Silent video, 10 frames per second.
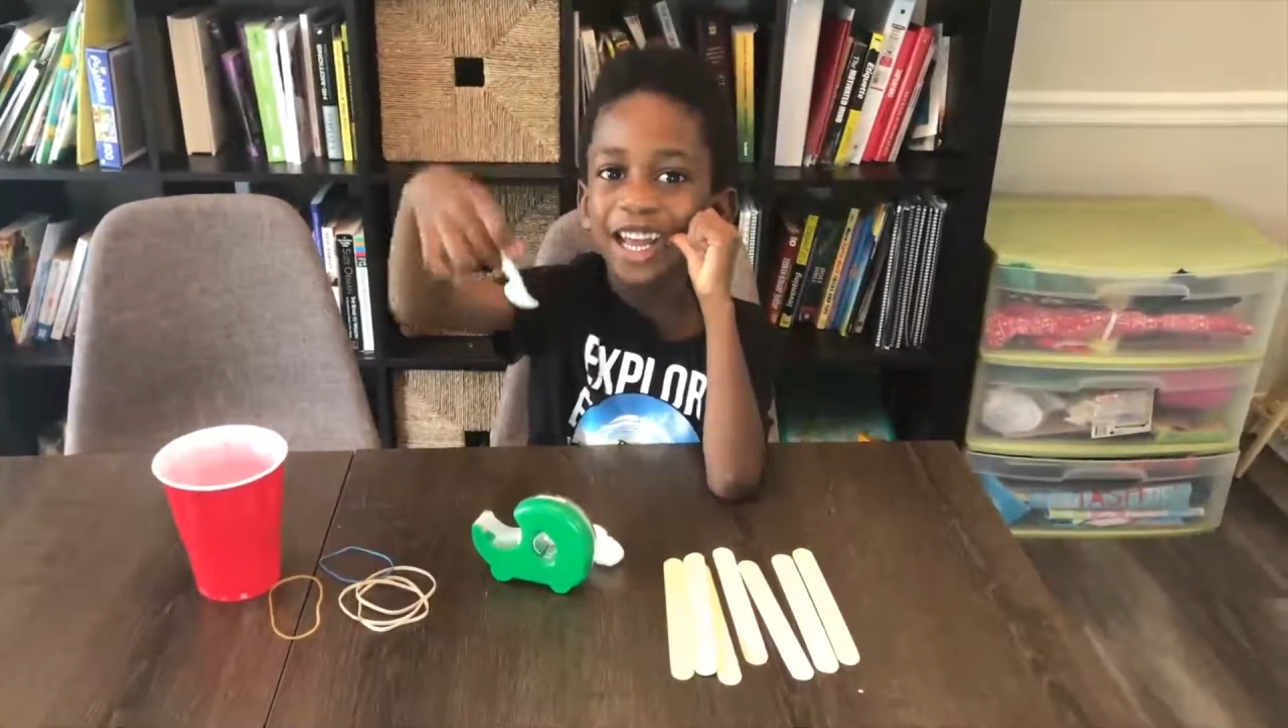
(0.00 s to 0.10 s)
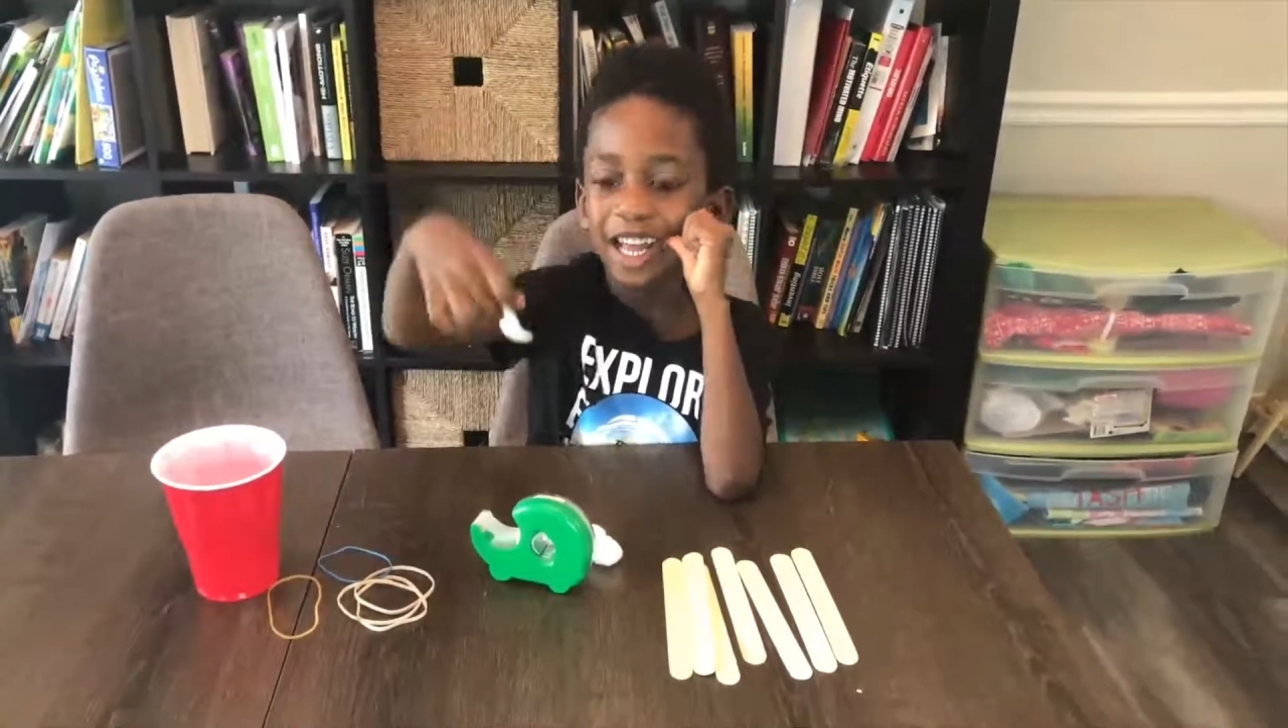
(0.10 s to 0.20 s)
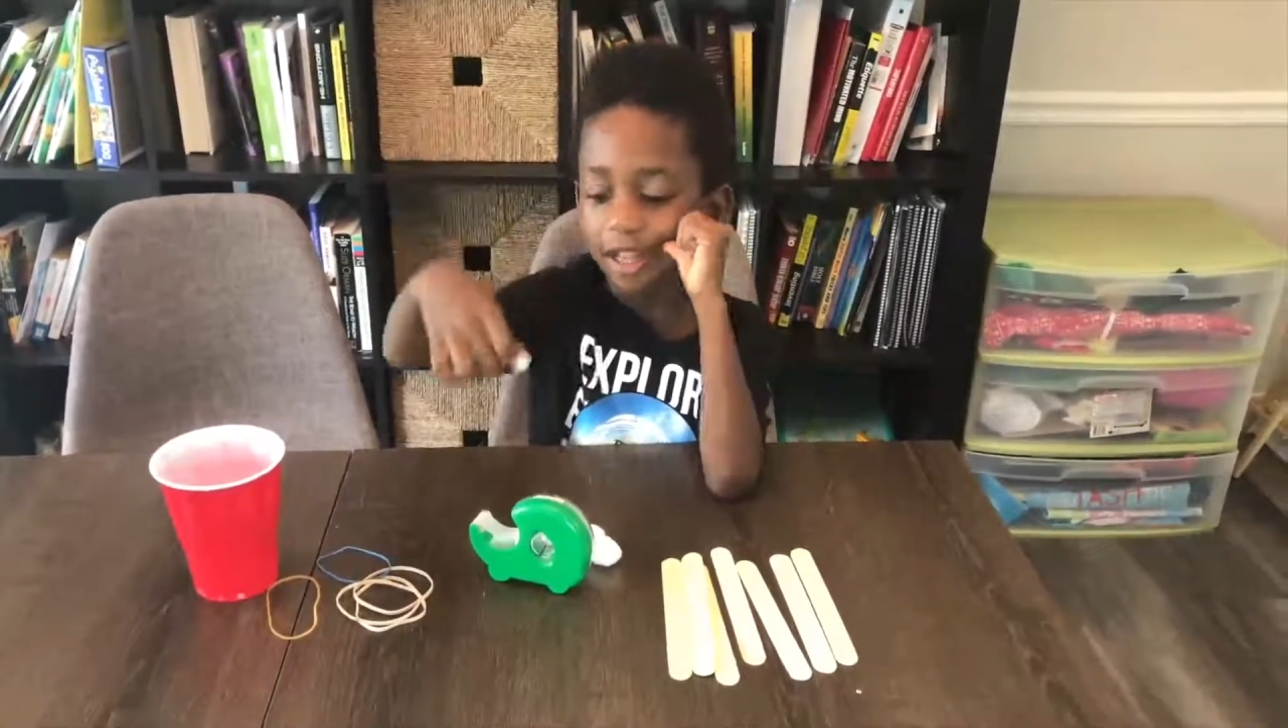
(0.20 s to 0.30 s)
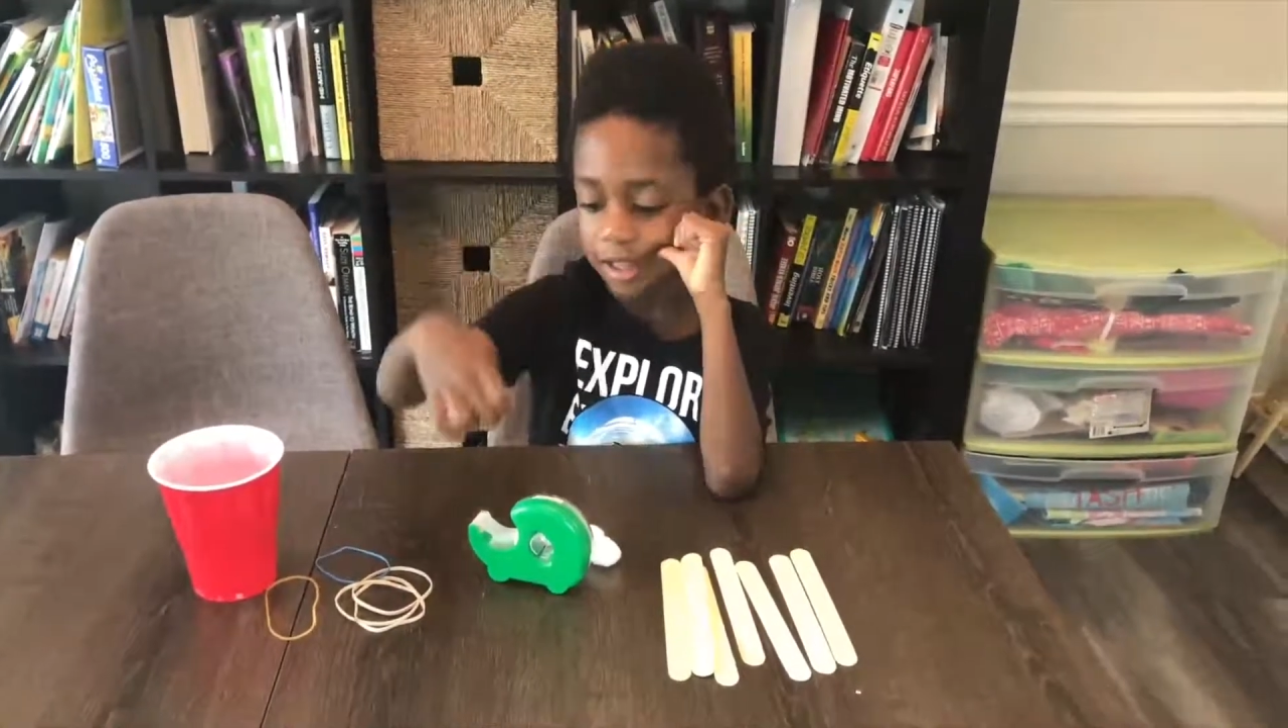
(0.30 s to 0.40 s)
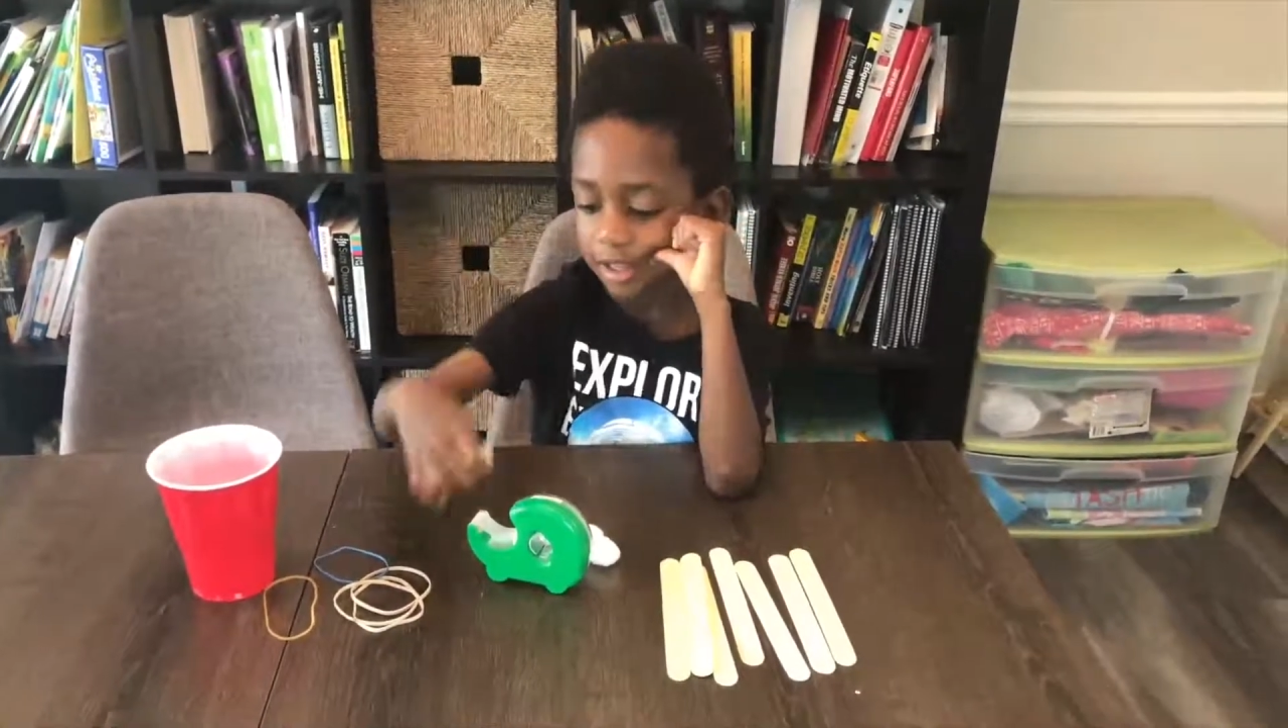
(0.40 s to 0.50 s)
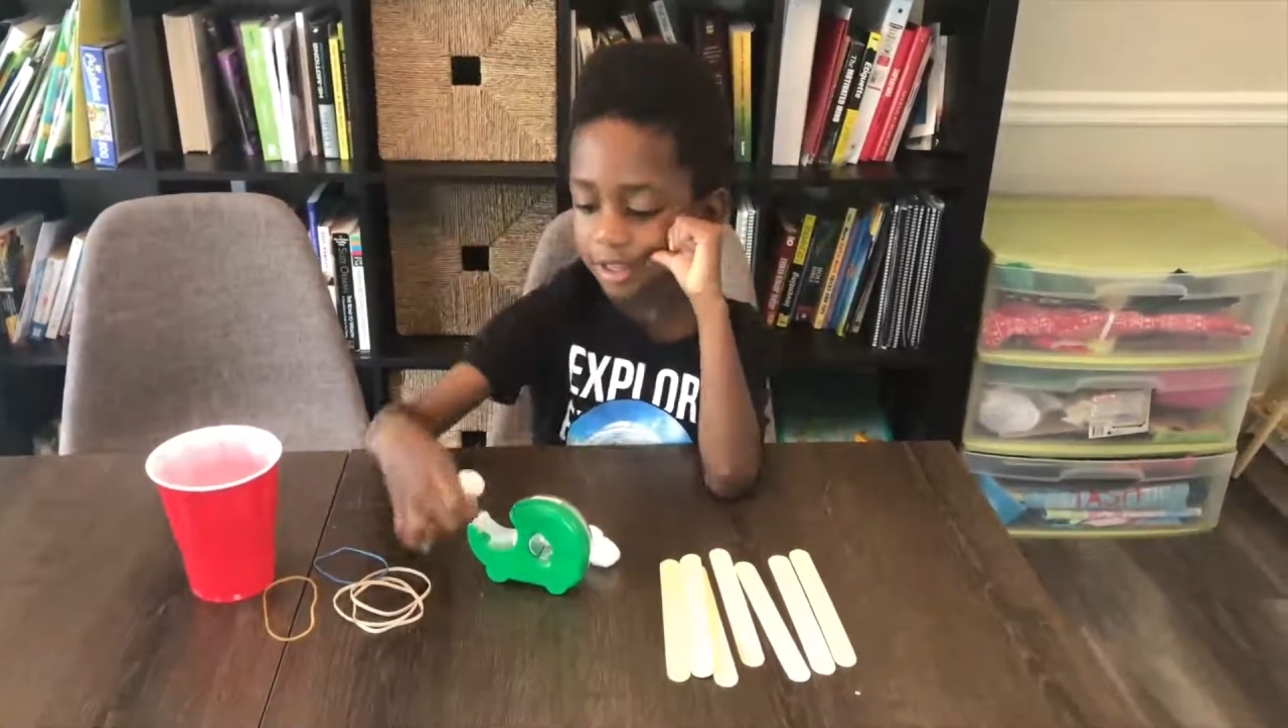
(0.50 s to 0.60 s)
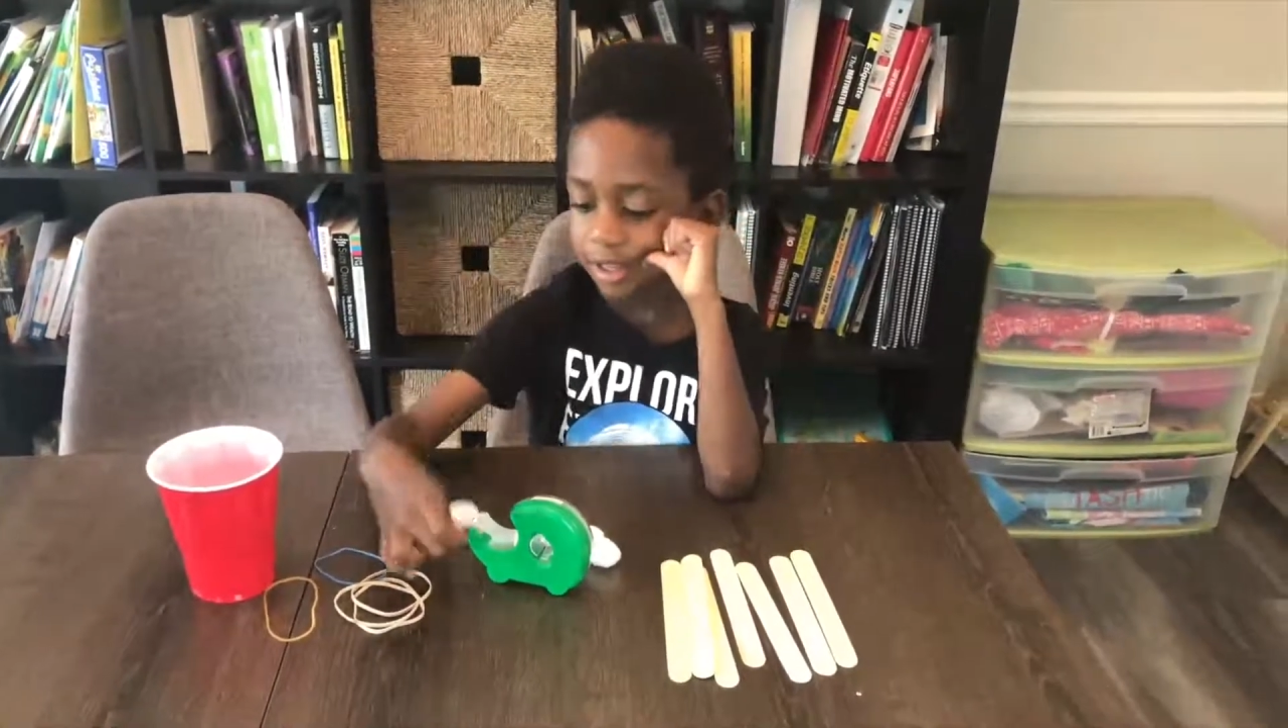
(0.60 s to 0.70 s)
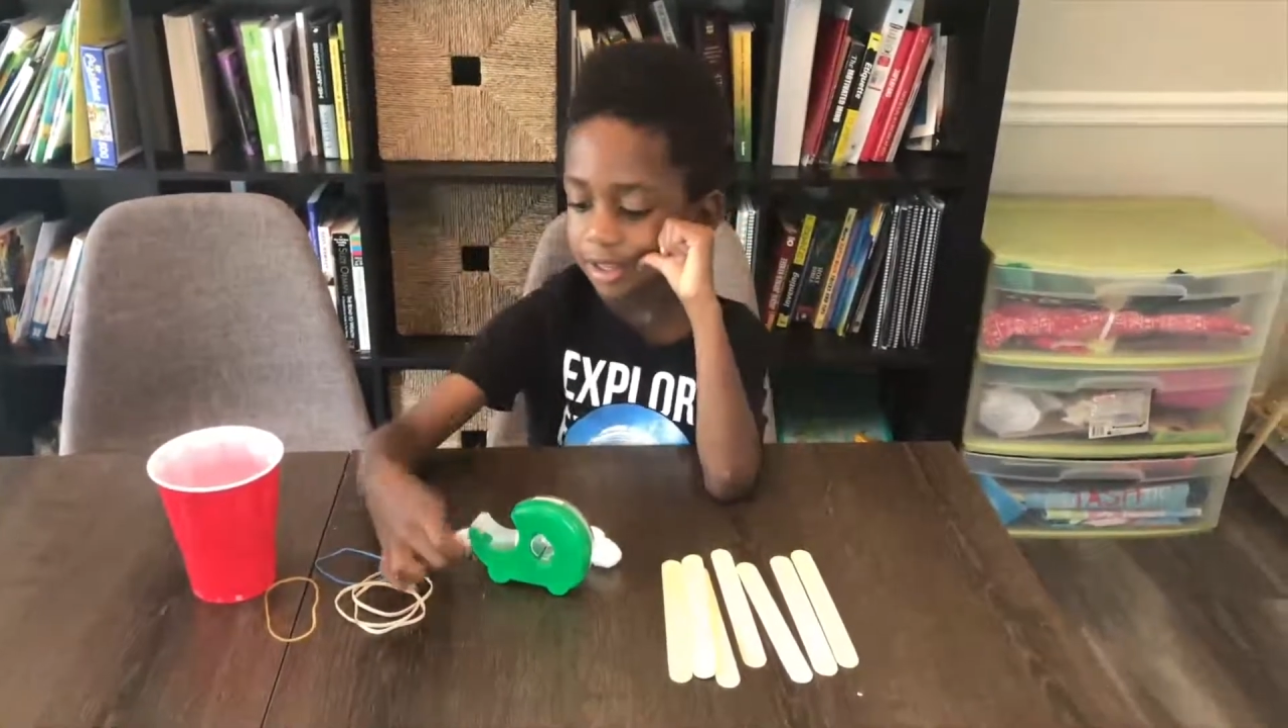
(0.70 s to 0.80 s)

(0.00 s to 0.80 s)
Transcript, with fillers: Okay.